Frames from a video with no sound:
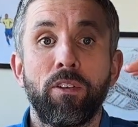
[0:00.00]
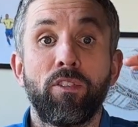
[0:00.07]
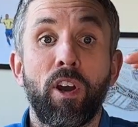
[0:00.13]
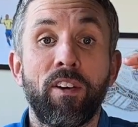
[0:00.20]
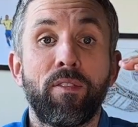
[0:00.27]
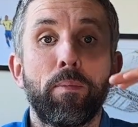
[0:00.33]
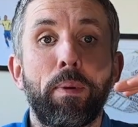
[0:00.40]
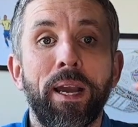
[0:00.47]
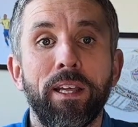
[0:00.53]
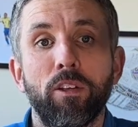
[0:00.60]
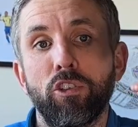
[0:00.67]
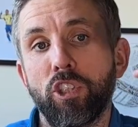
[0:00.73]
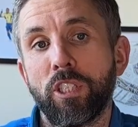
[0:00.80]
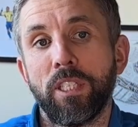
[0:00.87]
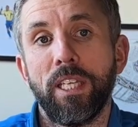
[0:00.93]
have a
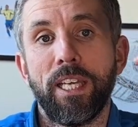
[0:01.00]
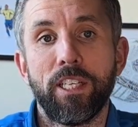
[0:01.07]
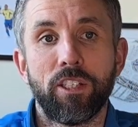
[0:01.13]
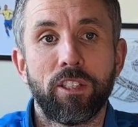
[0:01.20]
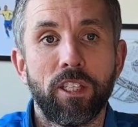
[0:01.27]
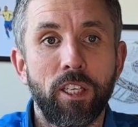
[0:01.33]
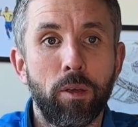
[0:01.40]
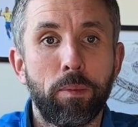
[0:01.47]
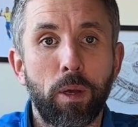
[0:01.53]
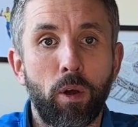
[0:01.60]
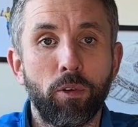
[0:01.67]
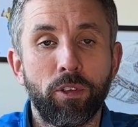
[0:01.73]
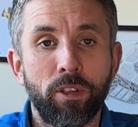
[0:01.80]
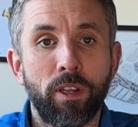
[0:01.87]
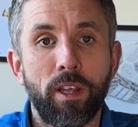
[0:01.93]
biological age that's a little bit
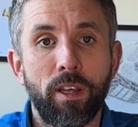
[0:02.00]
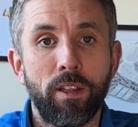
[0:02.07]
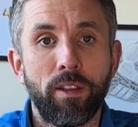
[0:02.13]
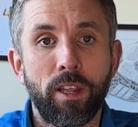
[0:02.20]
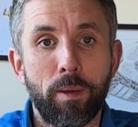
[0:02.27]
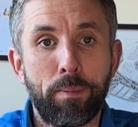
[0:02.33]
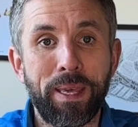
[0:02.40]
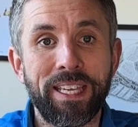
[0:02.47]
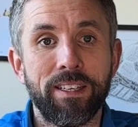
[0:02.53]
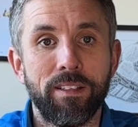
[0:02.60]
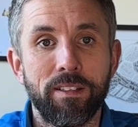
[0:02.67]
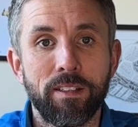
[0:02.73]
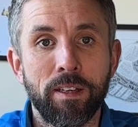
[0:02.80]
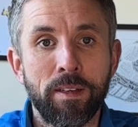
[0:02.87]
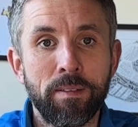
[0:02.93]
older than their peers,